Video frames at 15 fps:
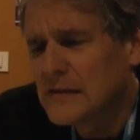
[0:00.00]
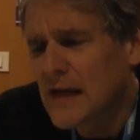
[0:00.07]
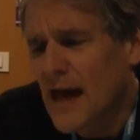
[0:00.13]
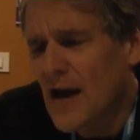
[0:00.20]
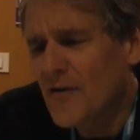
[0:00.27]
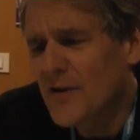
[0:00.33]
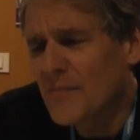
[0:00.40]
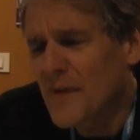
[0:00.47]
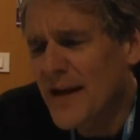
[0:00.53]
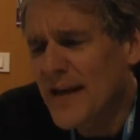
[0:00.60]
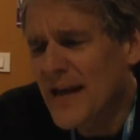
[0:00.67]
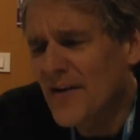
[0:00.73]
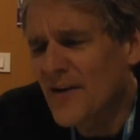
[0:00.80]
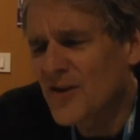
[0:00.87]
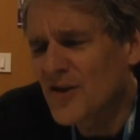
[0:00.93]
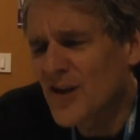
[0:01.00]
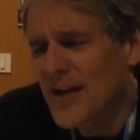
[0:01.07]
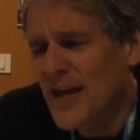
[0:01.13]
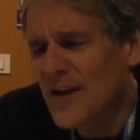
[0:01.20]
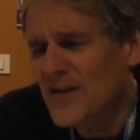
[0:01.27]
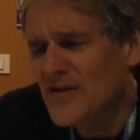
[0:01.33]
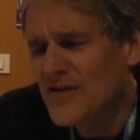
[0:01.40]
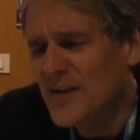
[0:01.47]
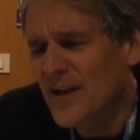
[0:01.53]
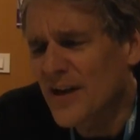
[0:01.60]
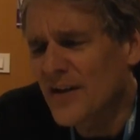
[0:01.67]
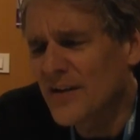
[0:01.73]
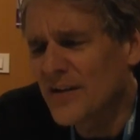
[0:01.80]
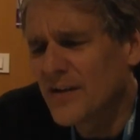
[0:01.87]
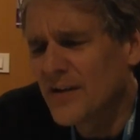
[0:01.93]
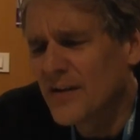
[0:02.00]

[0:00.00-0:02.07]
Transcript: How can my character get us there?